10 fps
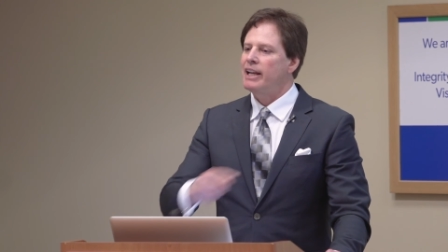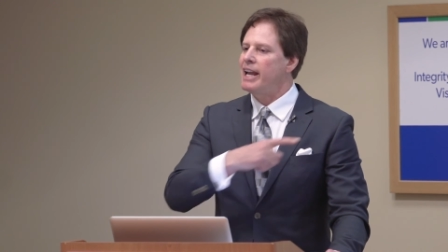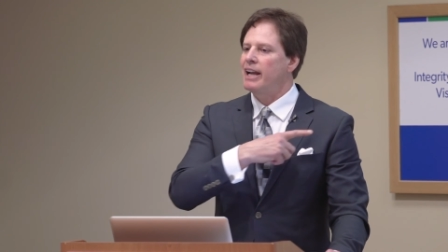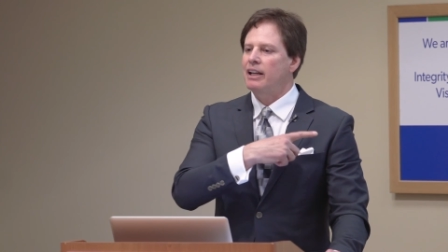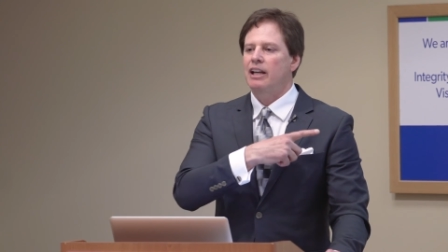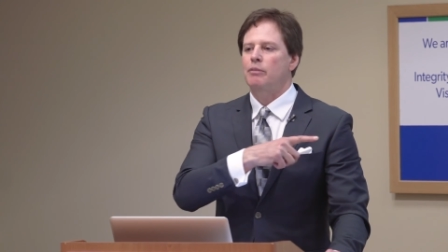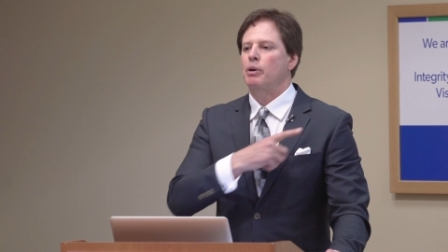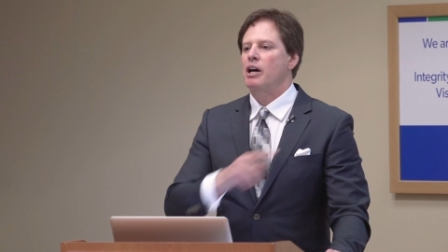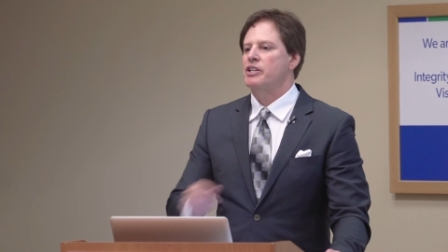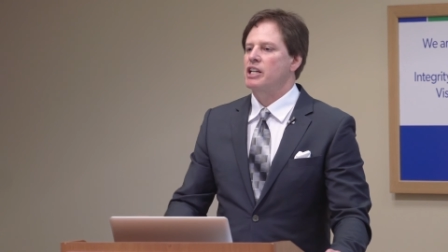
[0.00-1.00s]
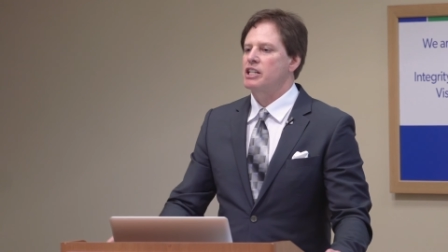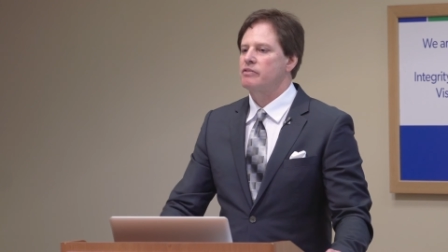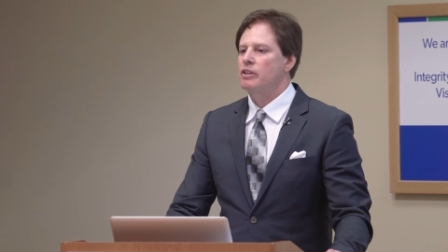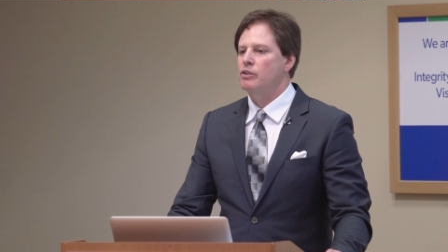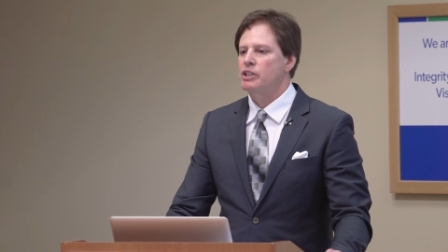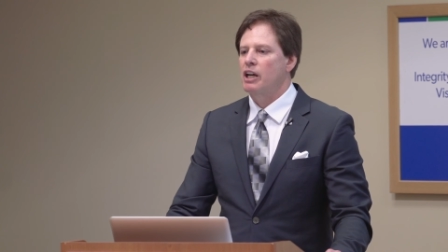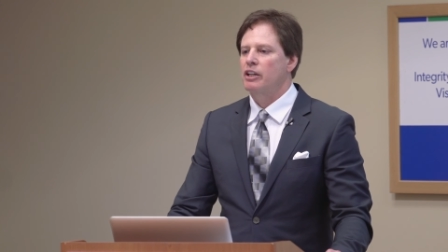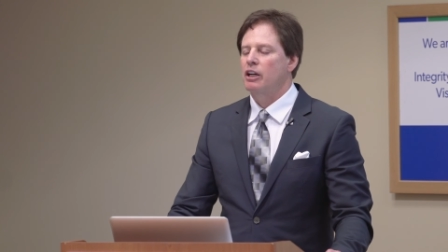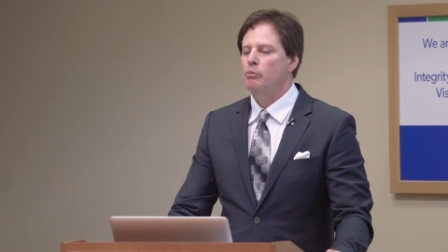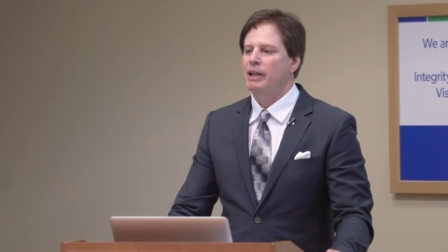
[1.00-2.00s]
They can't get processed foods
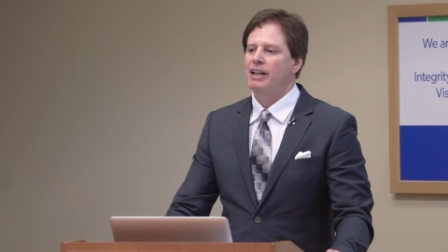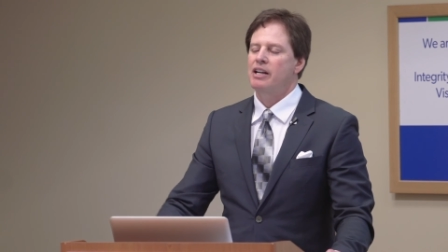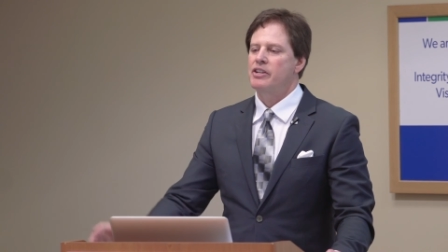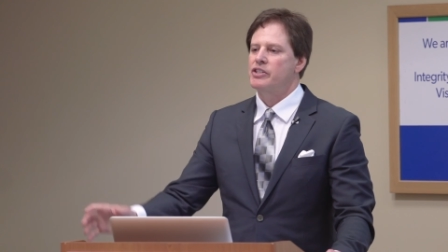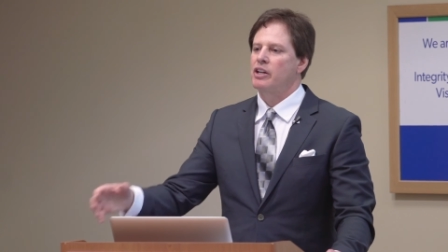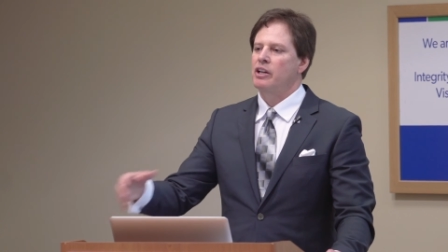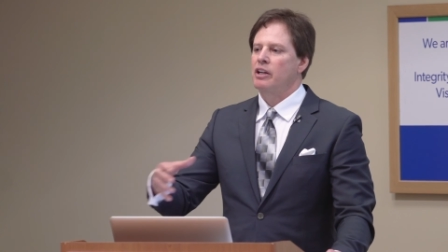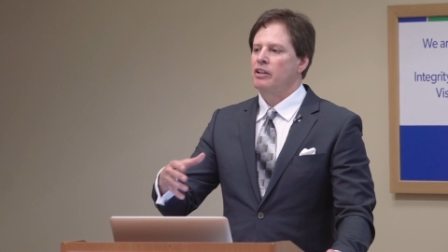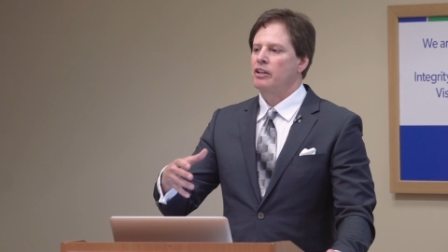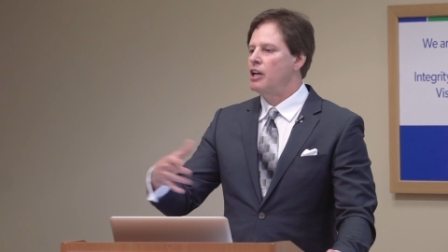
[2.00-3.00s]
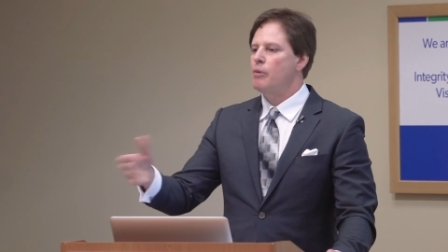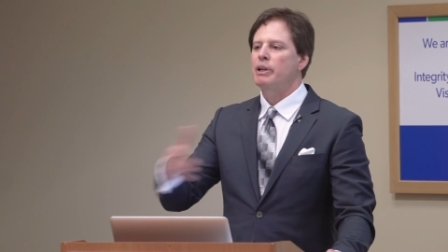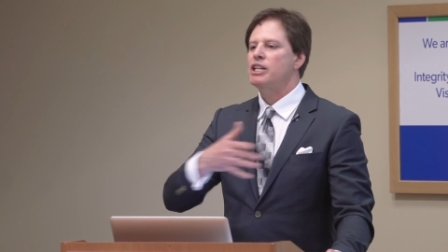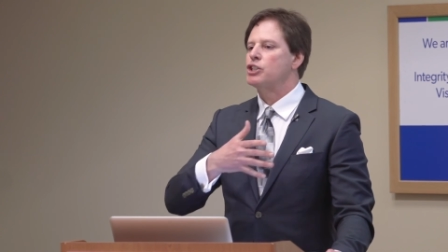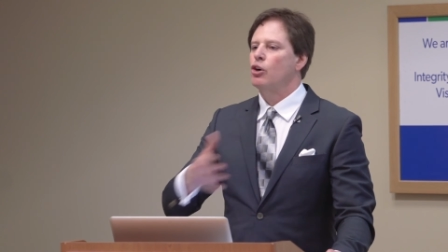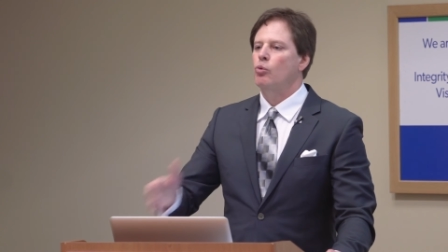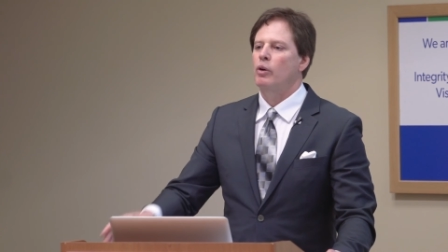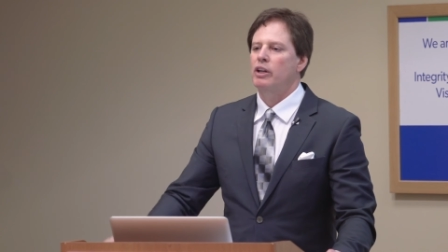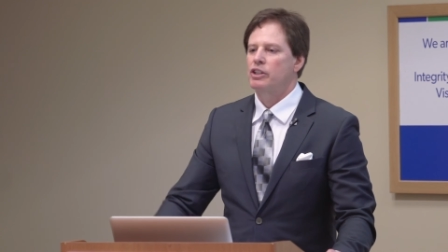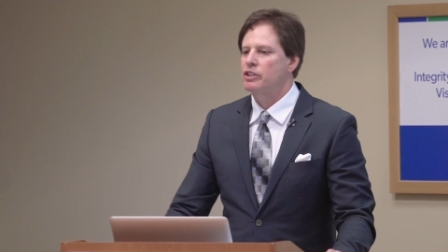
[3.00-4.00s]
down there because the companies don't
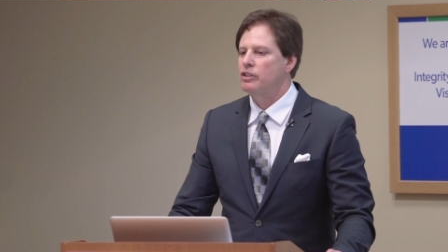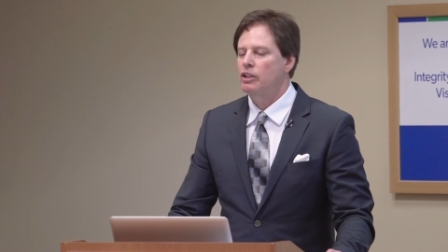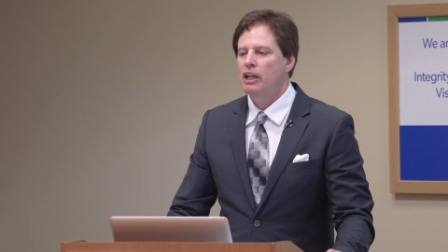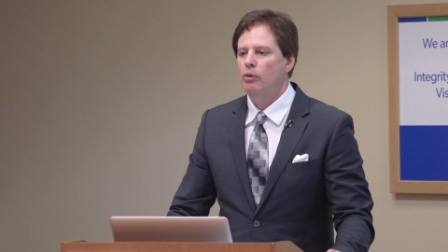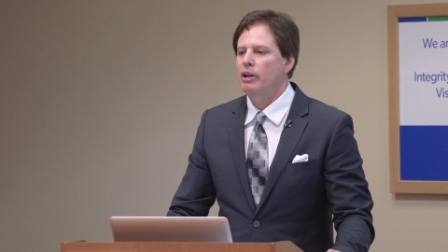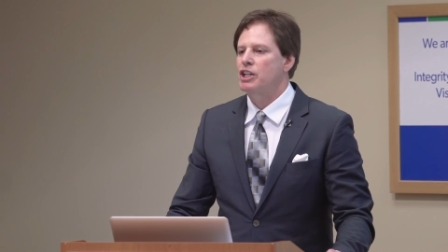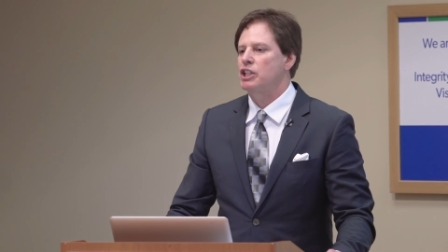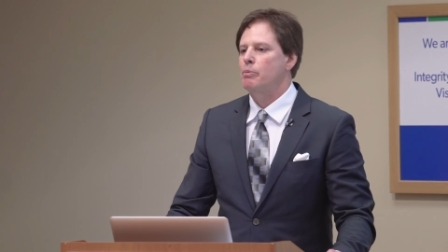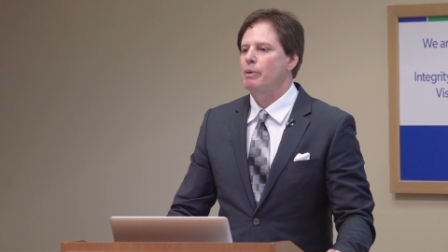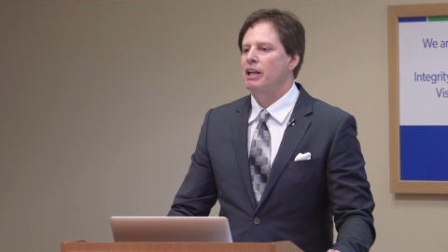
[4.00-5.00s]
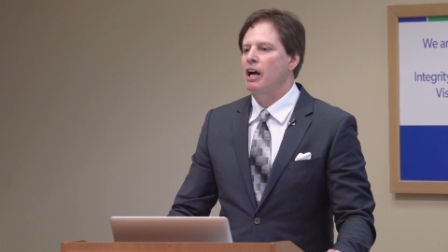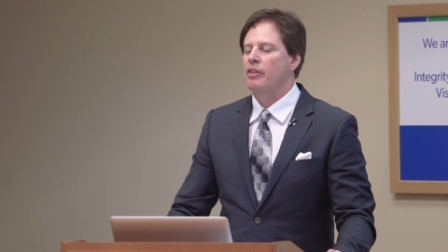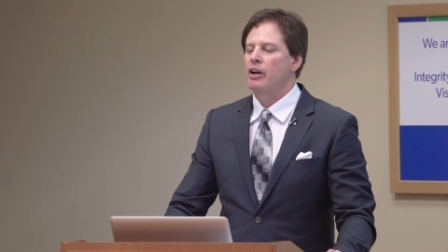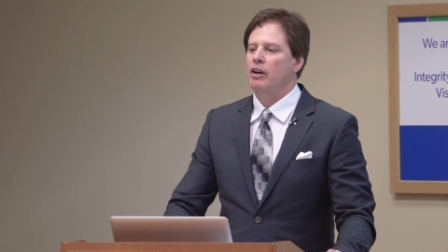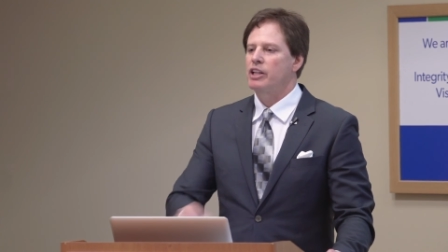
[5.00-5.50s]
want to they don't want to ship it down